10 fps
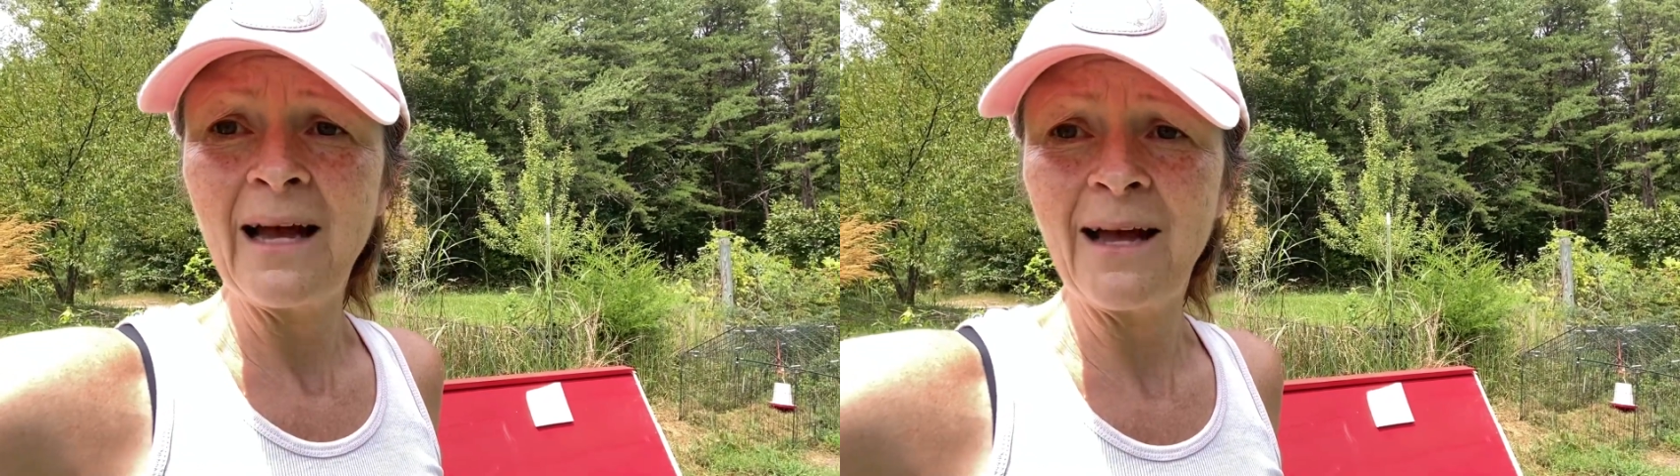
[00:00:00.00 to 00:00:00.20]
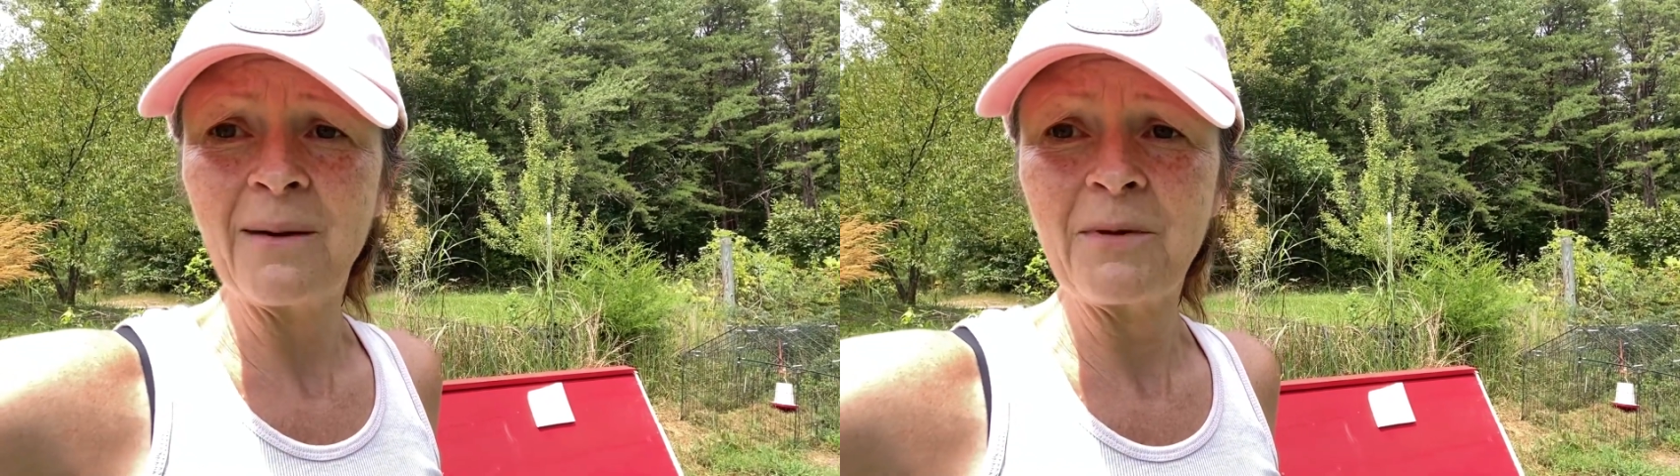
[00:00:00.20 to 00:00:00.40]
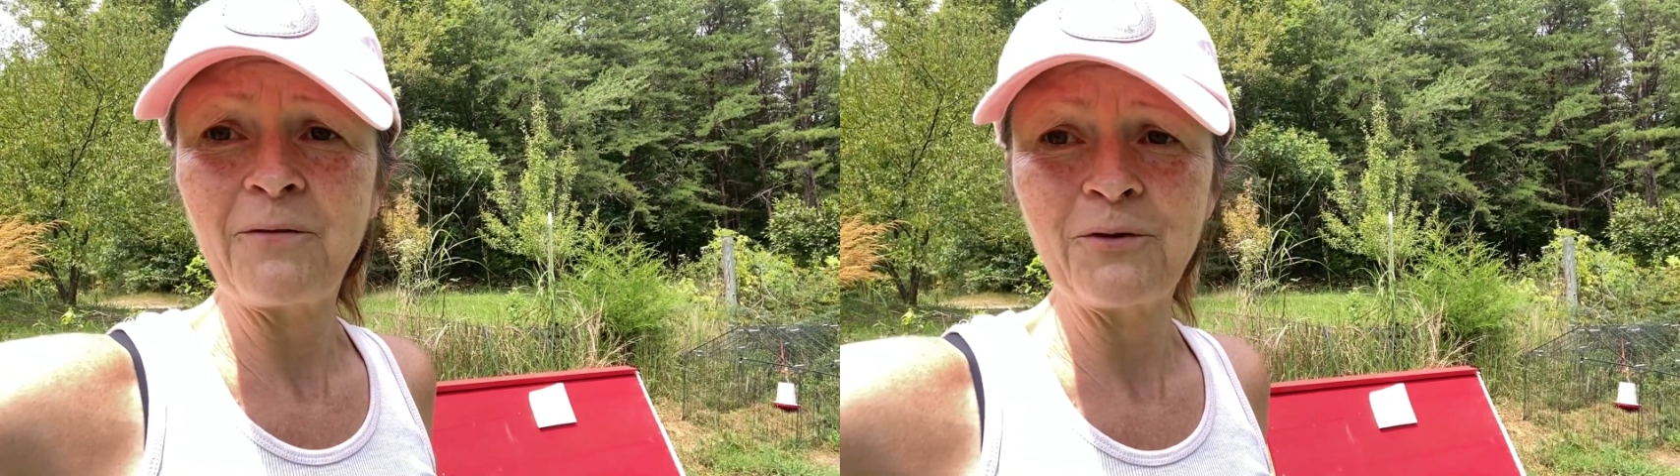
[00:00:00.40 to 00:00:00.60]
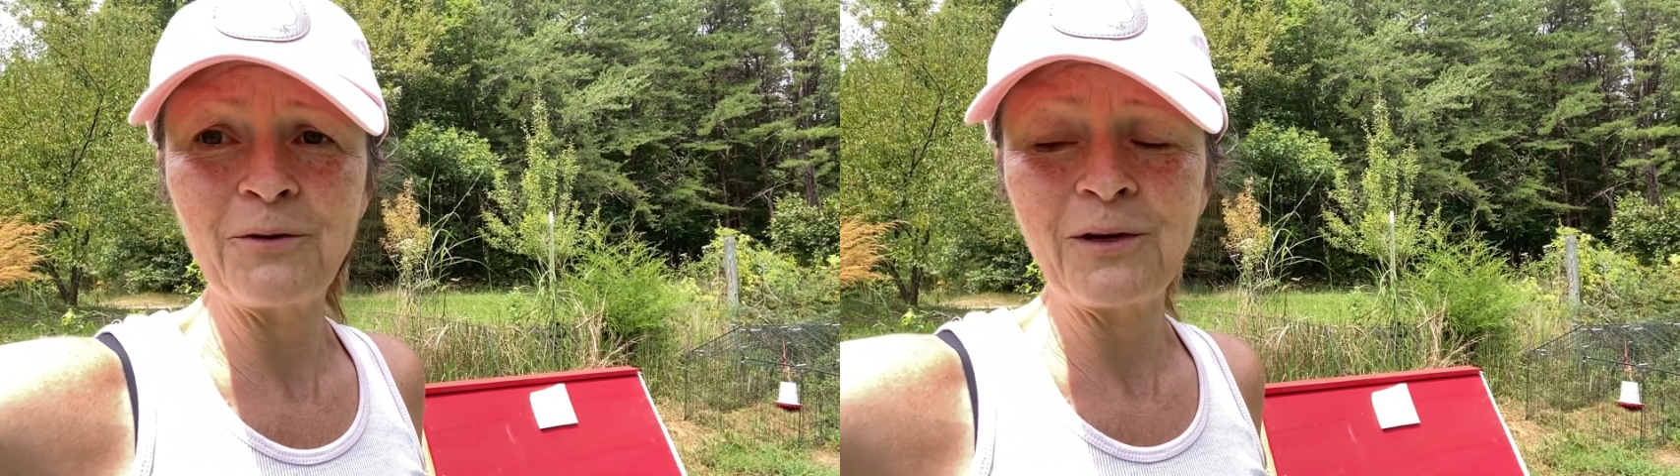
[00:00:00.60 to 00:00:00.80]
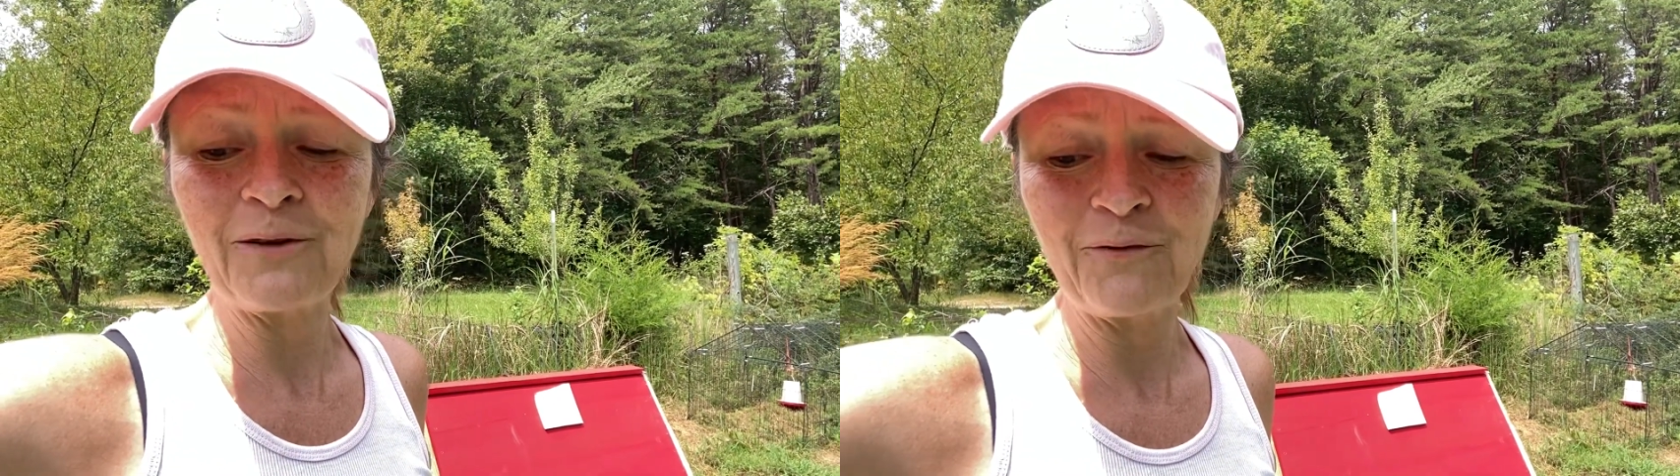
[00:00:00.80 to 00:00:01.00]
if you're
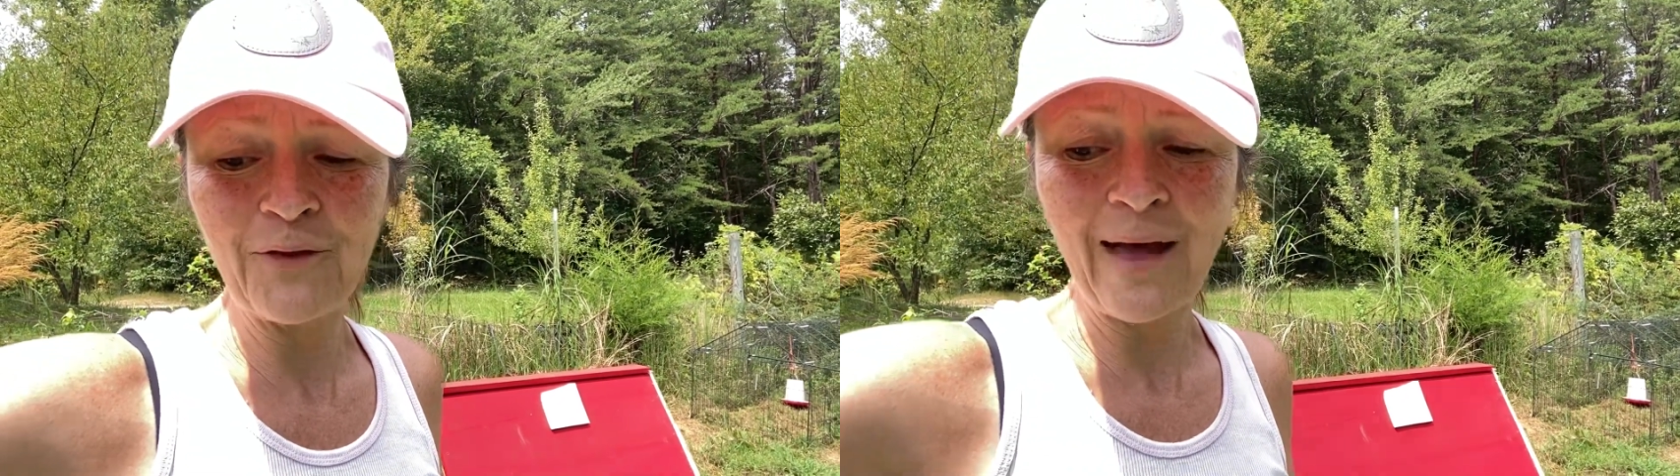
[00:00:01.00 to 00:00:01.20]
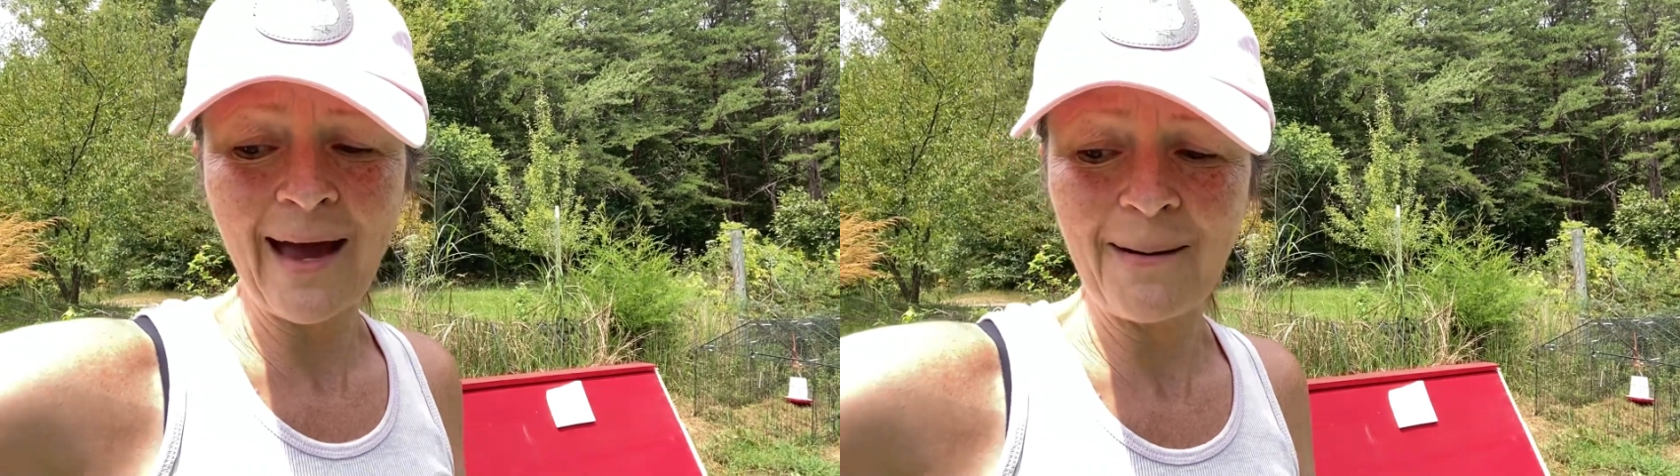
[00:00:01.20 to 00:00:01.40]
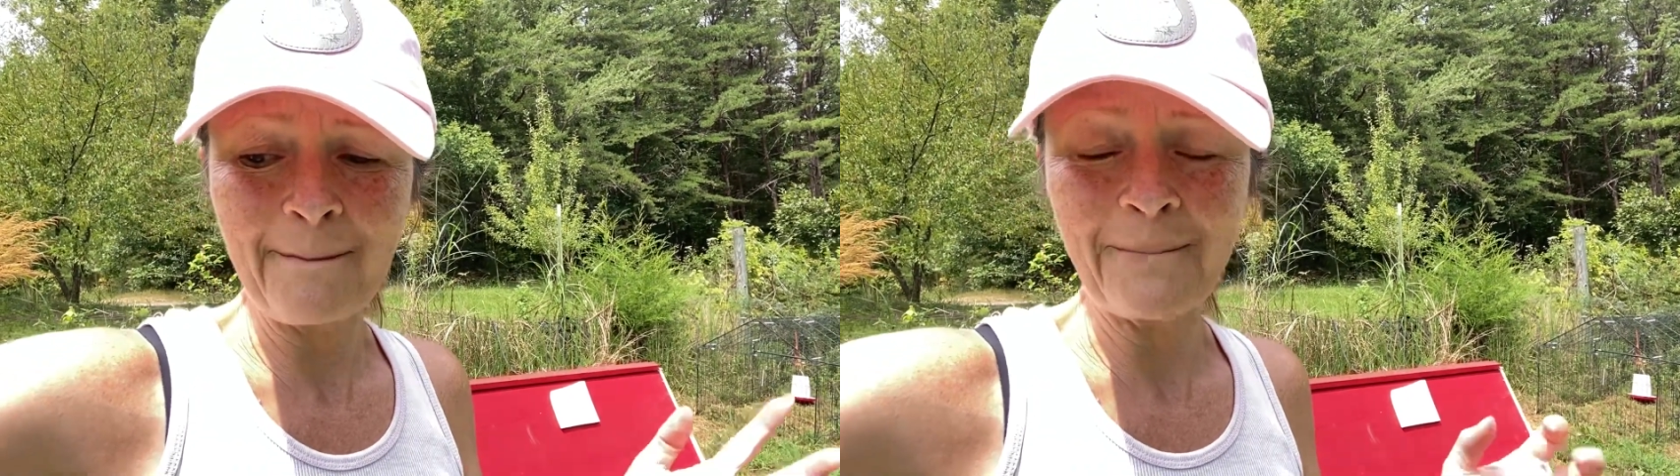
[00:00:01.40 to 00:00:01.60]
looking for that